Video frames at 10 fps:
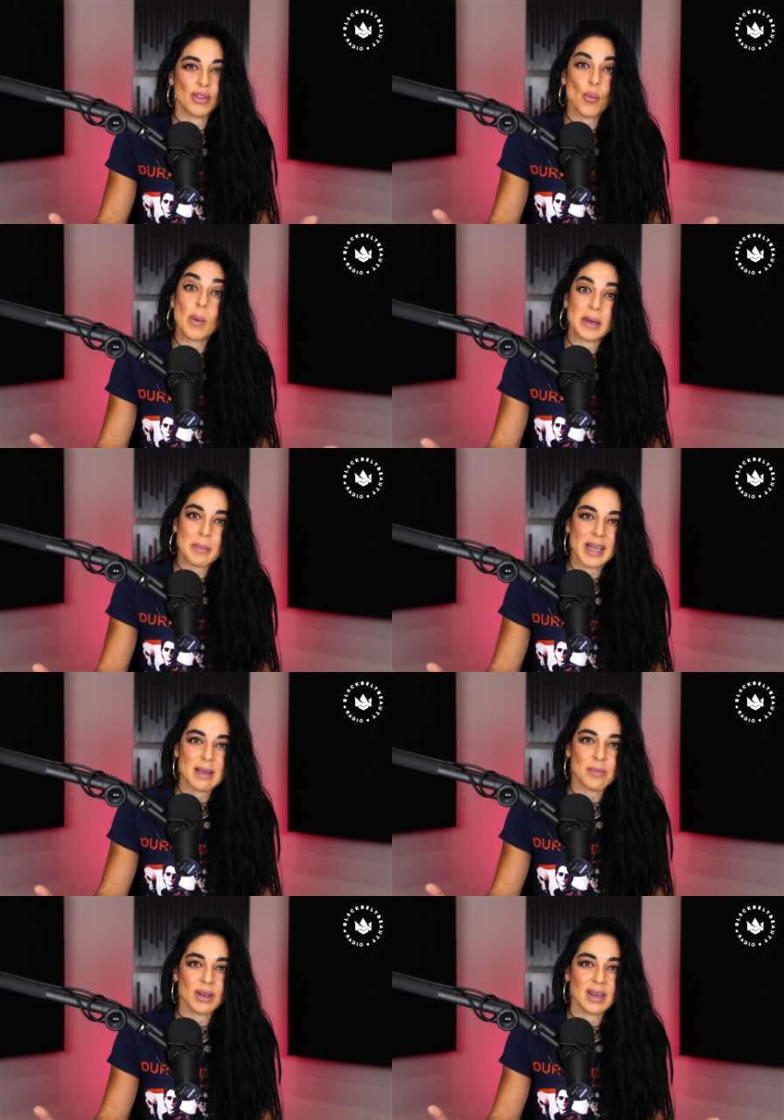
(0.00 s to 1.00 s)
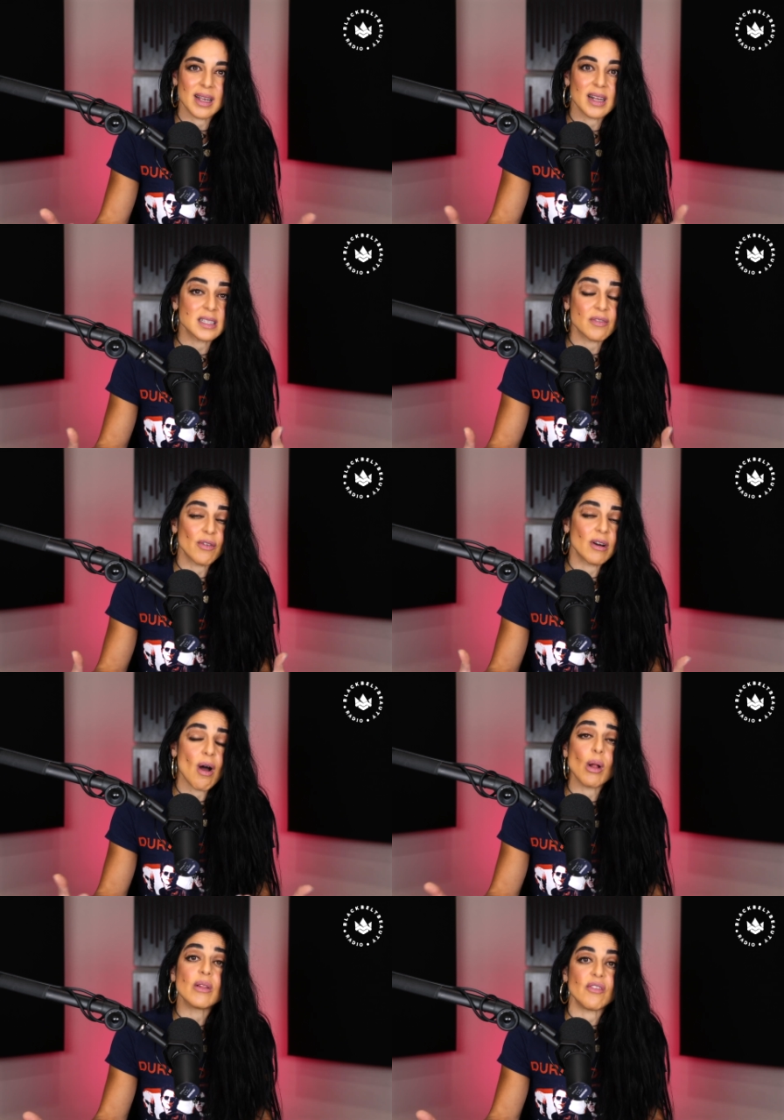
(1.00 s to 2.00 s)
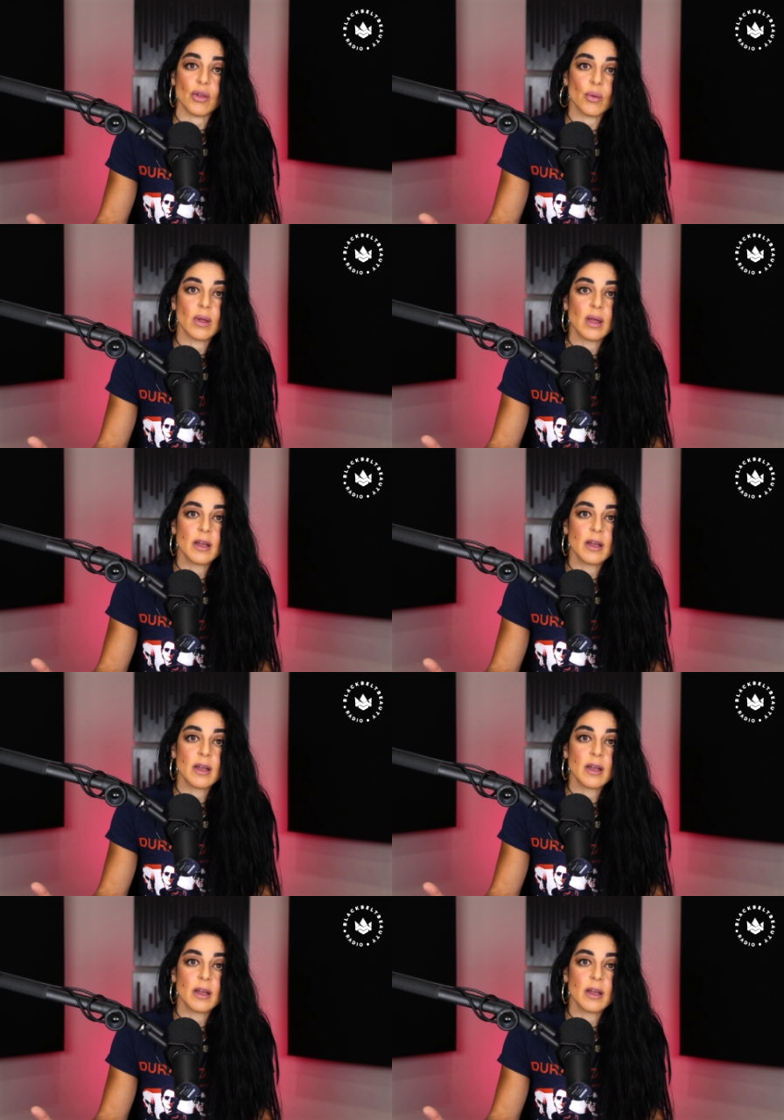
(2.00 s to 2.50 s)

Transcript: the women in my community, it's for all of you.